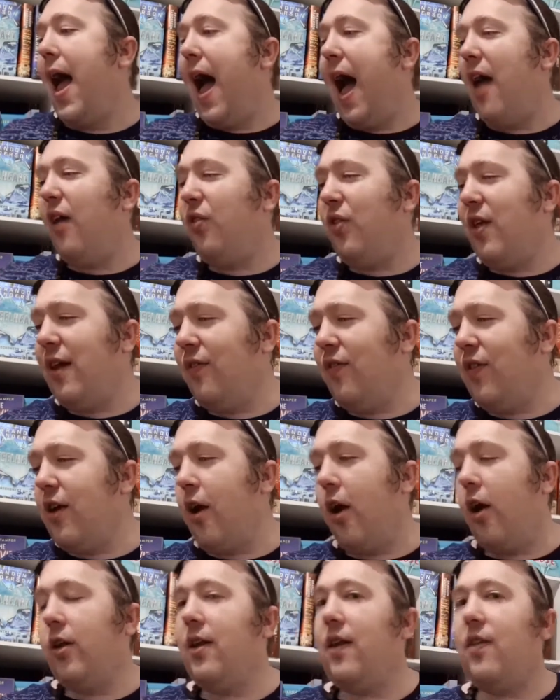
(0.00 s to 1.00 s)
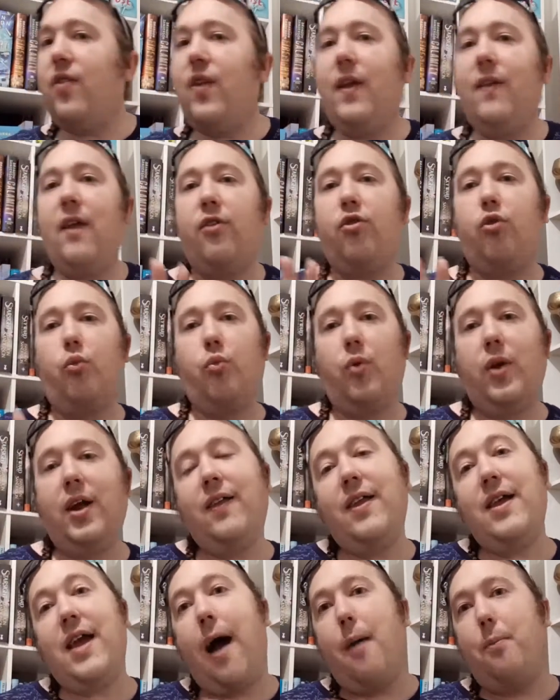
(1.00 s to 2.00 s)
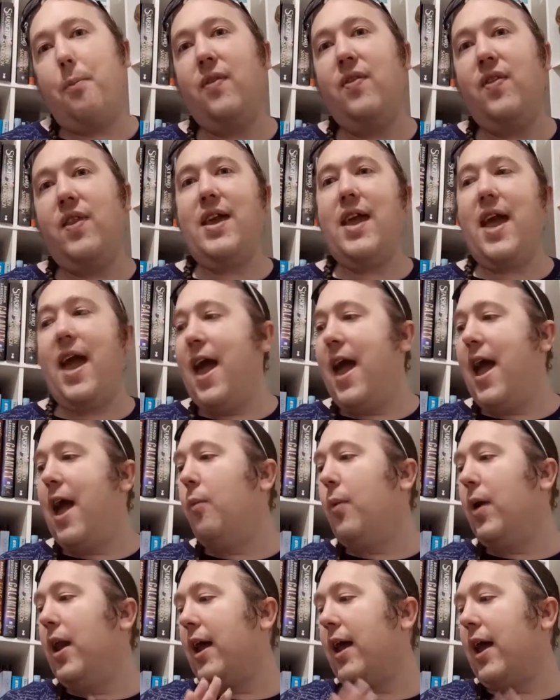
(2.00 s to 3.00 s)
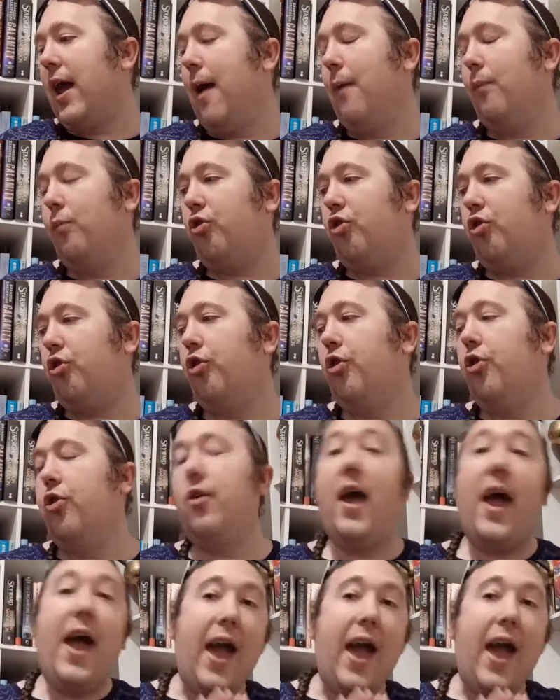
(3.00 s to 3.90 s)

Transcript: I think the only thing that's really up in the air when it comes to